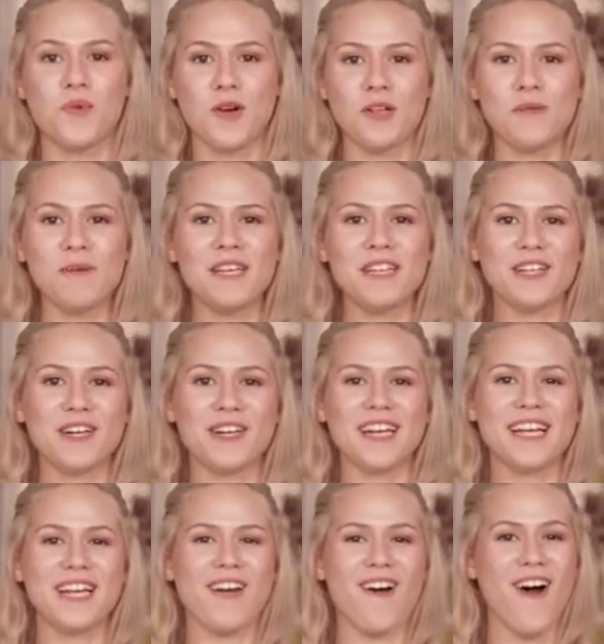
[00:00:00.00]
We'll be
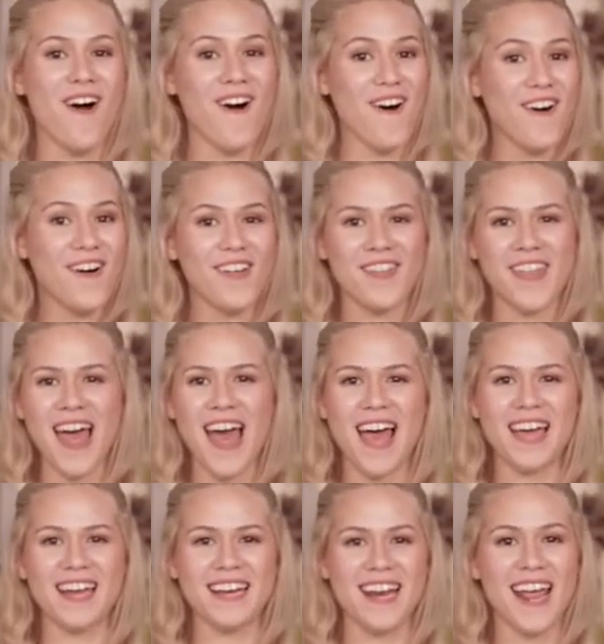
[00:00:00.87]
learning all
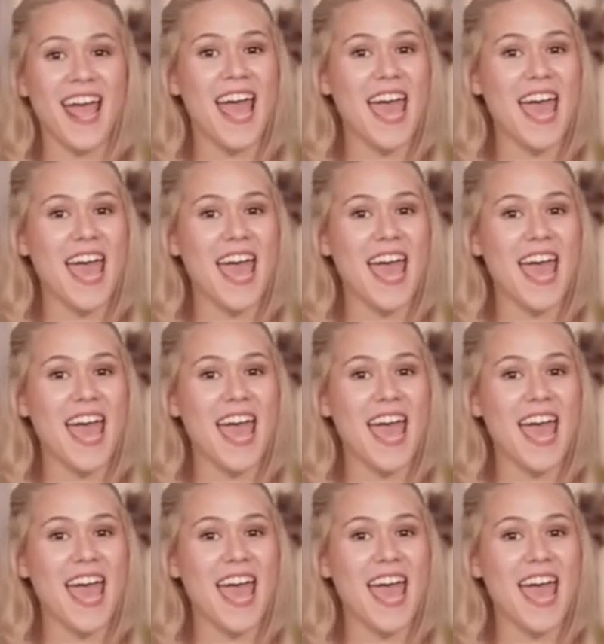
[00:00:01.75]
that